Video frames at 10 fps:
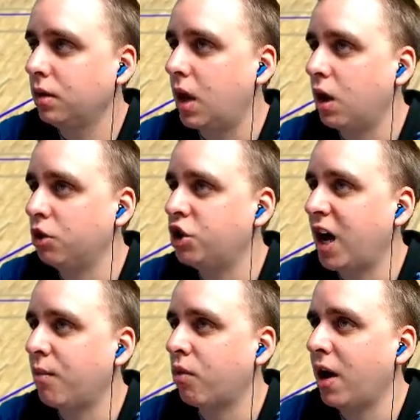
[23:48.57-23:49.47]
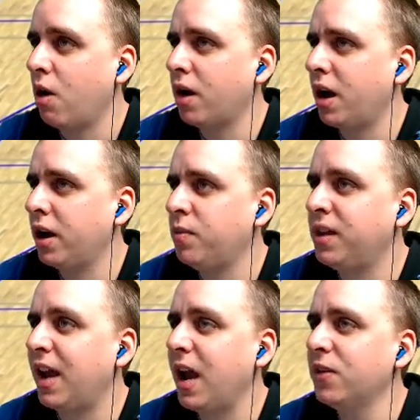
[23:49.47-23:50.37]
I know John Brown, he
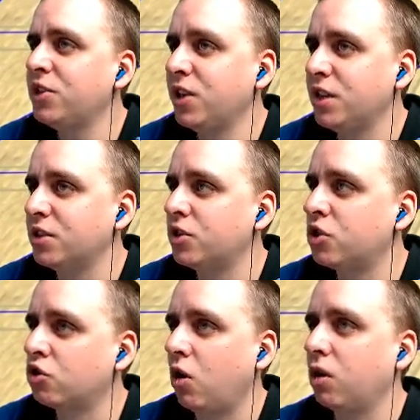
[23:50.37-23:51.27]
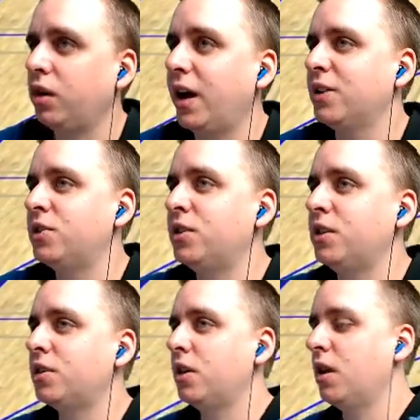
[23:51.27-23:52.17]
began the season strong last season.